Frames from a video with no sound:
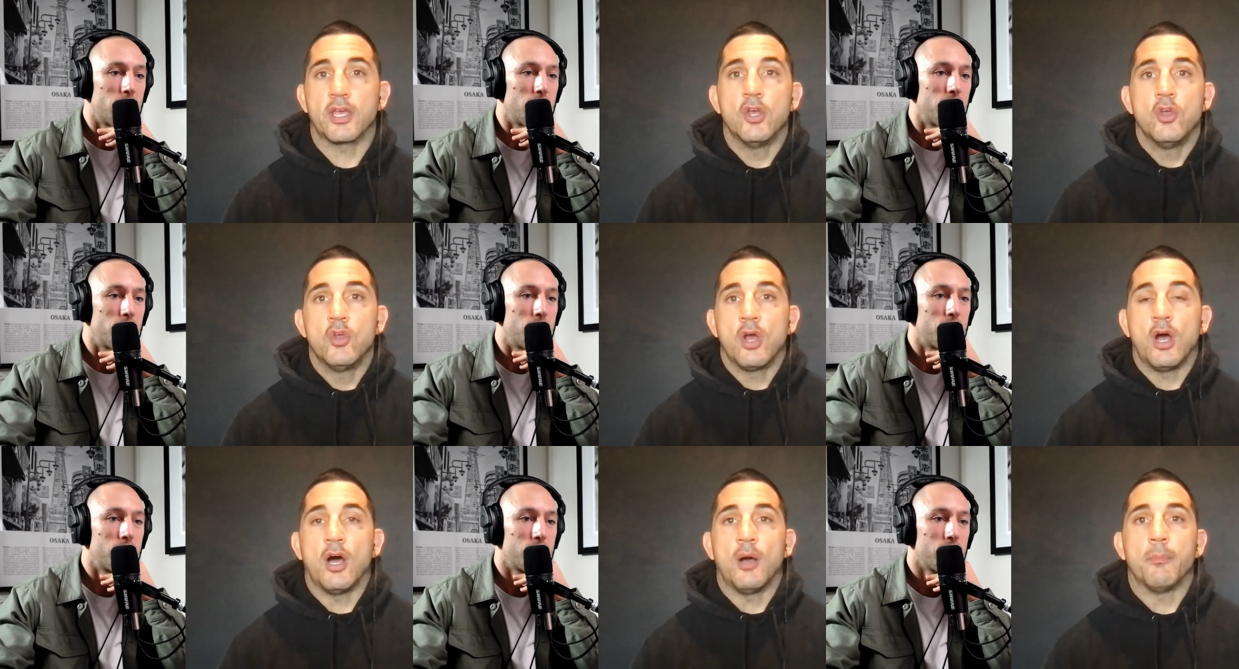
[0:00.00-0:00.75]
Speaker 1: like,
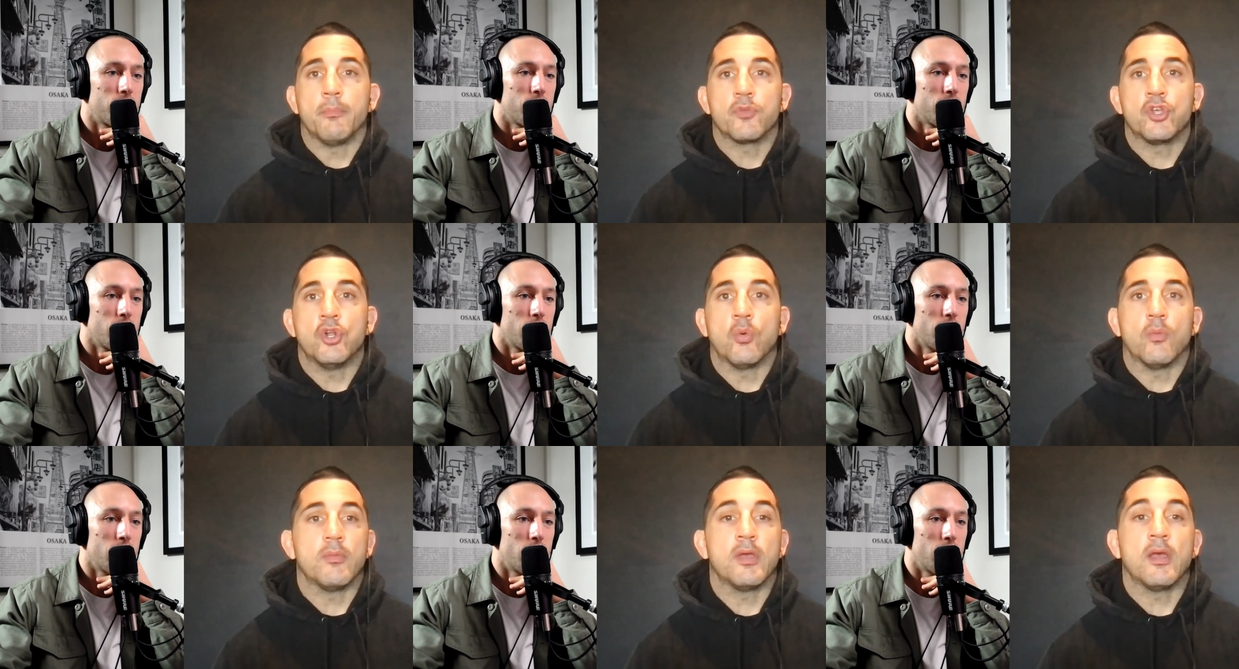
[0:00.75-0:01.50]
um, you
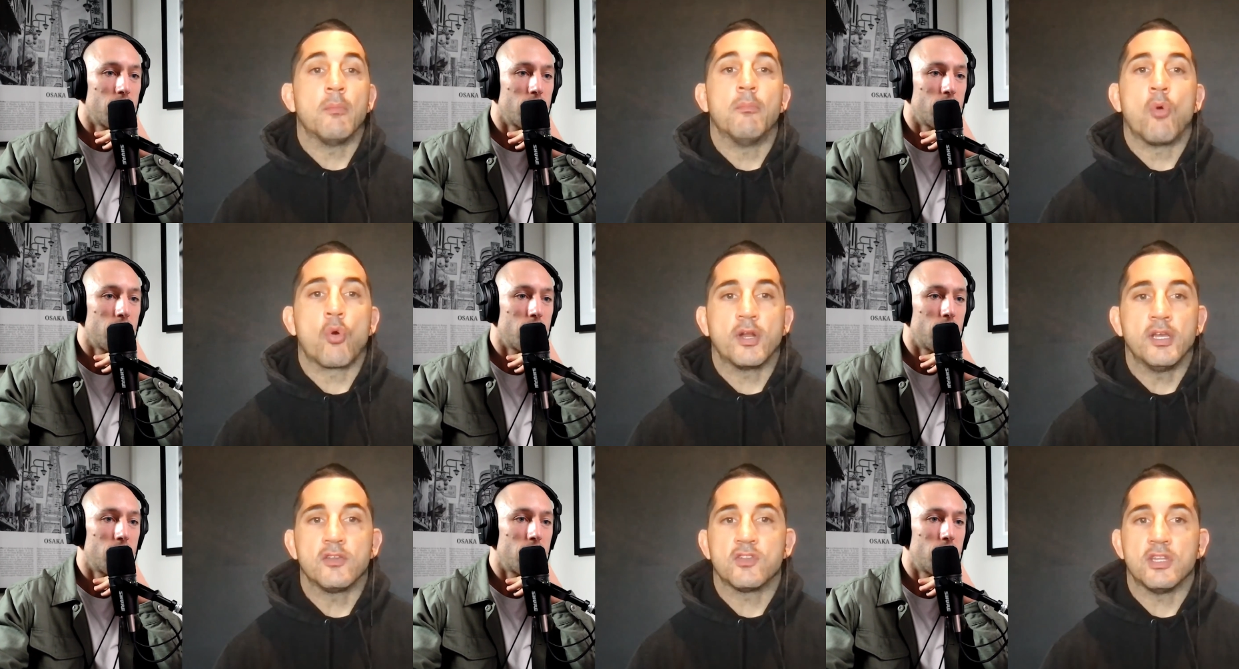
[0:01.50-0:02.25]
know,
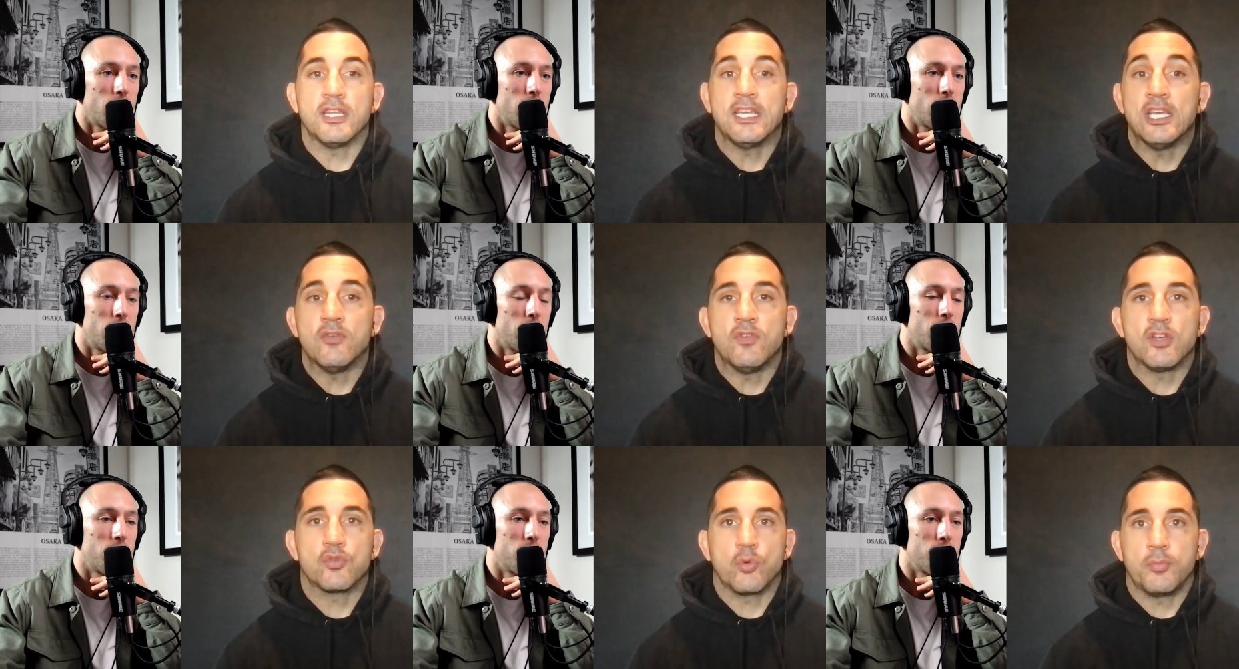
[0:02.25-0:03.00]
mornings and
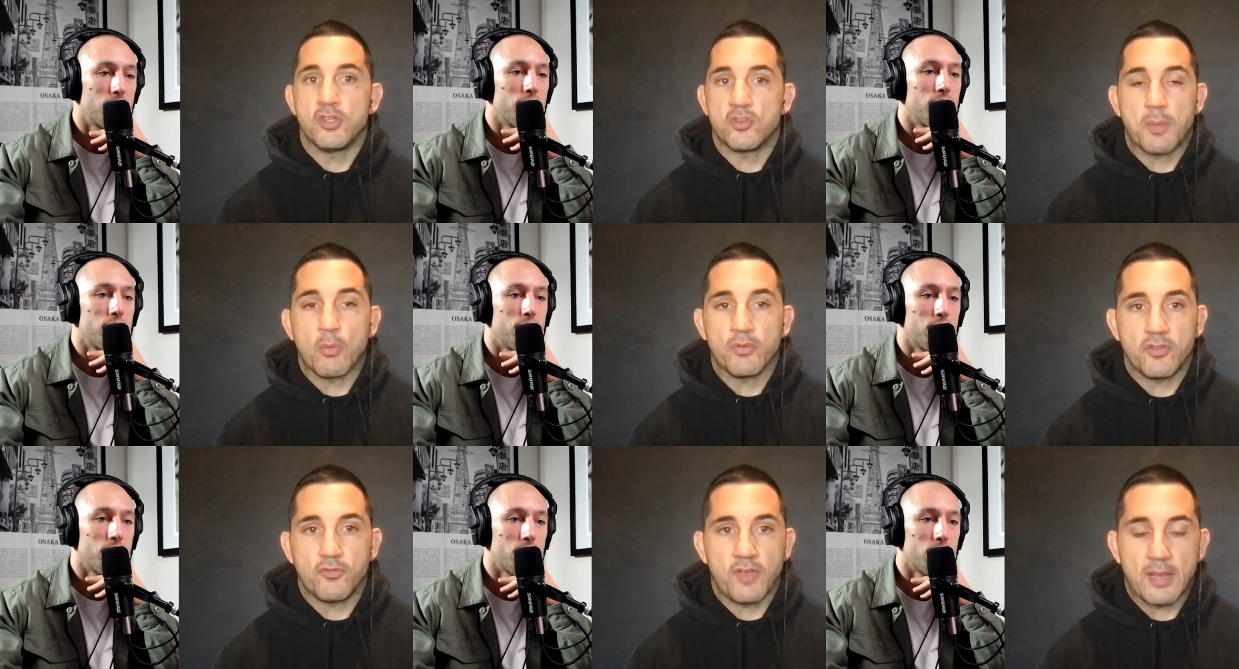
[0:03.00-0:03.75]
evenings will be spent
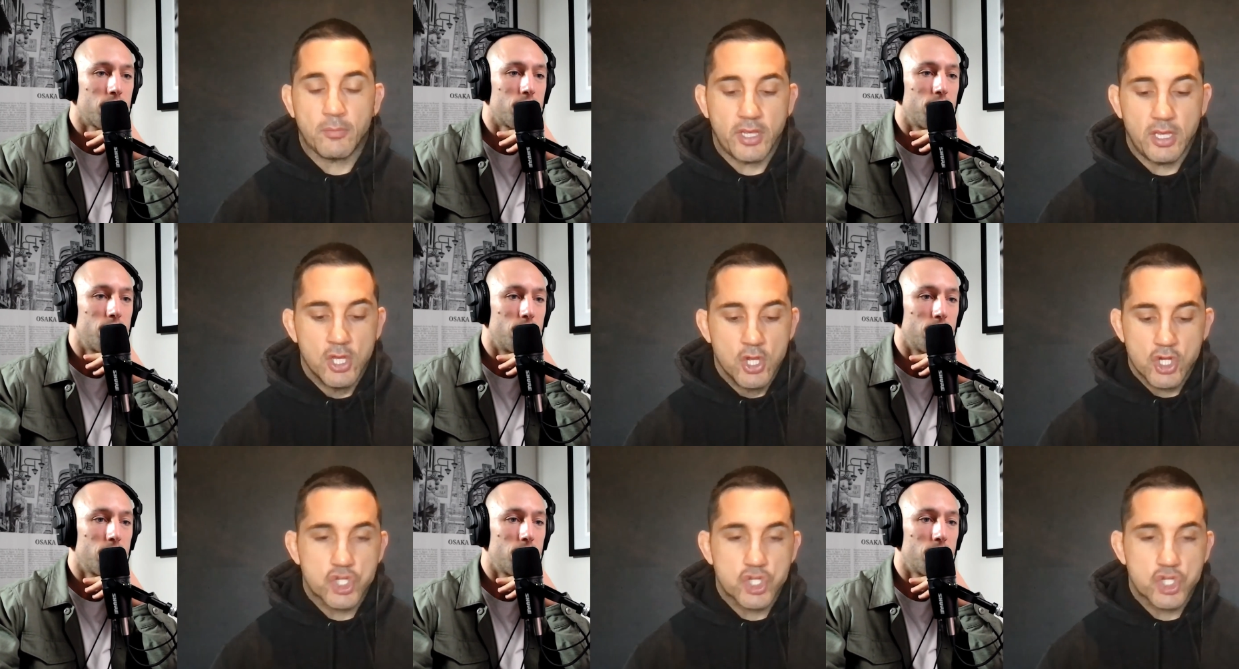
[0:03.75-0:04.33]
with the family.